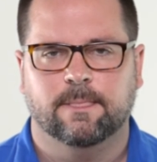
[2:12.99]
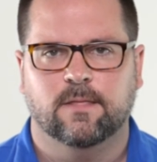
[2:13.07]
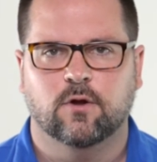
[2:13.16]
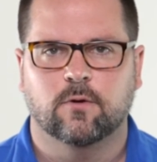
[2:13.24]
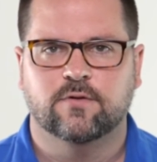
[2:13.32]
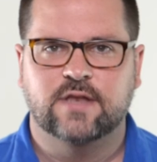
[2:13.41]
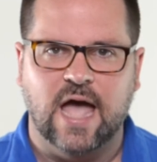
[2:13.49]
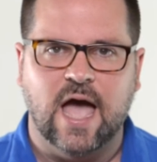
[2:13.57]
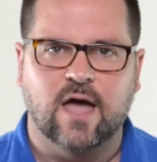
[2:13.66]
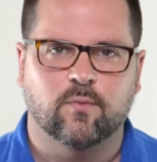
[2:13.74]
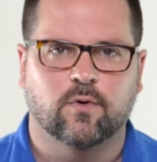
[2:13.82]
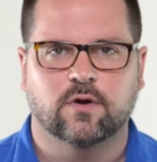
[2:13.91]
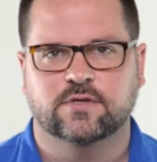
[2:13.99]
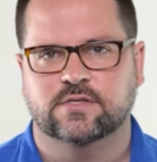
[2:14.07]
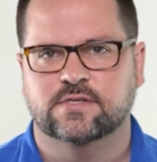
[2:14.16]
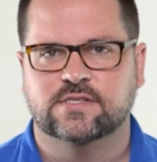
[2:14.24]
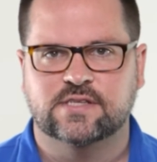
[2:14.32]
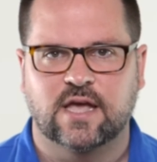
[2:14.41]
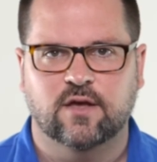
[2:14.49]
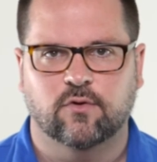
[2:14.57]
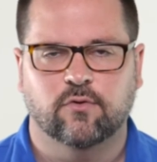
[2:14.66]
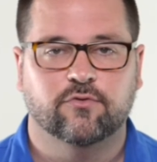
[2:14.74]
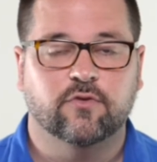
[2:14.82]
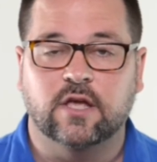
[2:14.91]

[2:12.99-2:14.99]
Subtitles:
your dad works in sales.